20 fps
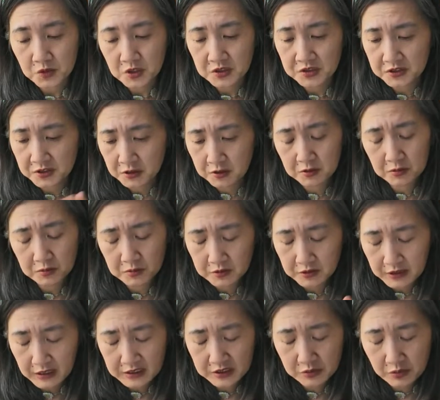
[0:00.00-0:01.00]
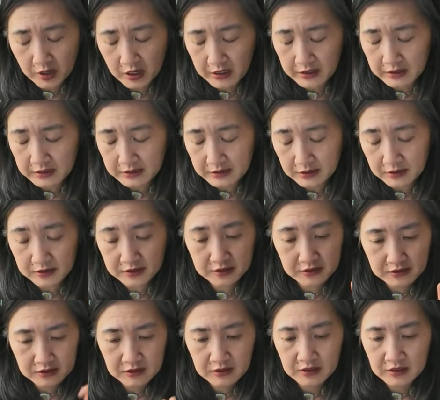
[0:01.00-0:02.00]
So that's why
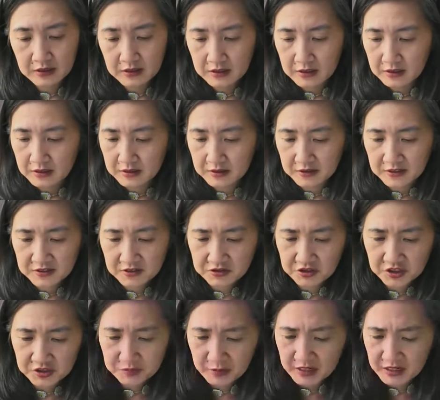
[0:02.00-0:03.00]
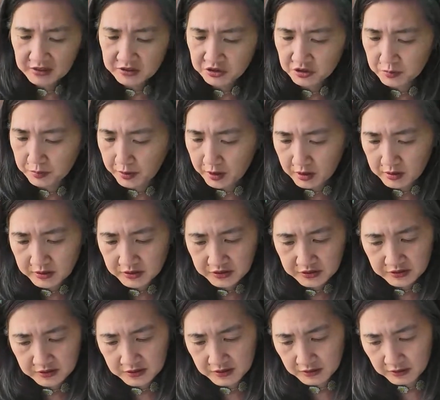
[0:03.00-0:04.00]
it's these are just my extra
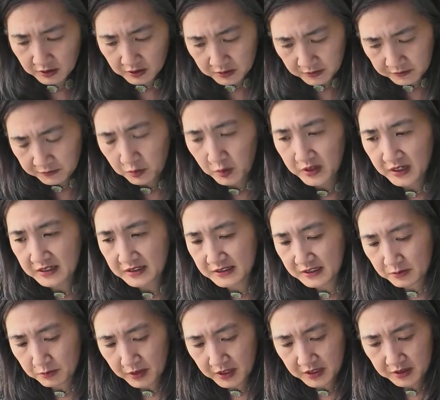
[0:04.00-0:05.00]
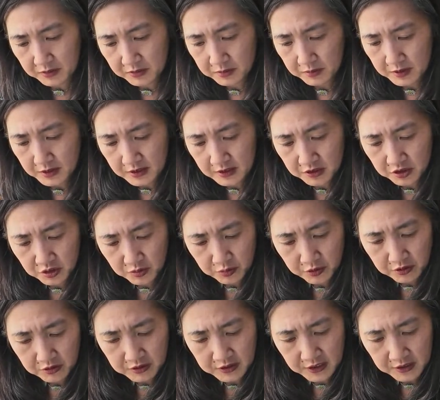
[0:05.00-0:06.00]
parts of when I did my initial
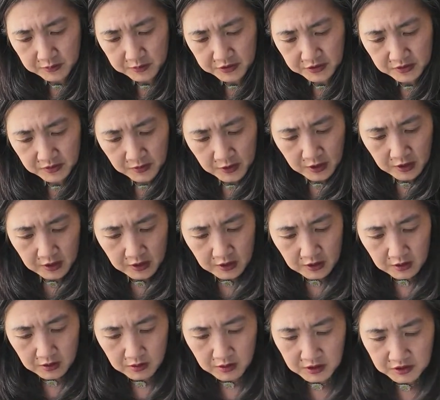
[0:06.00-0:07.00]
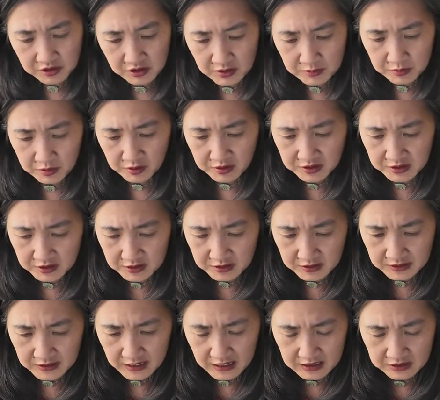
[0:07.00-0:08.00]
prototypes. Okay, so I'm going to
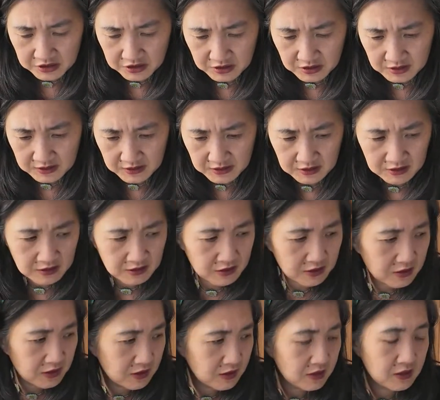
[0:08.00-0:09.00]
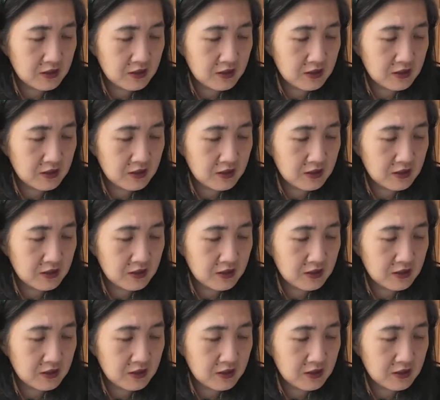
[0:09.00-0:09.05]
attach these here.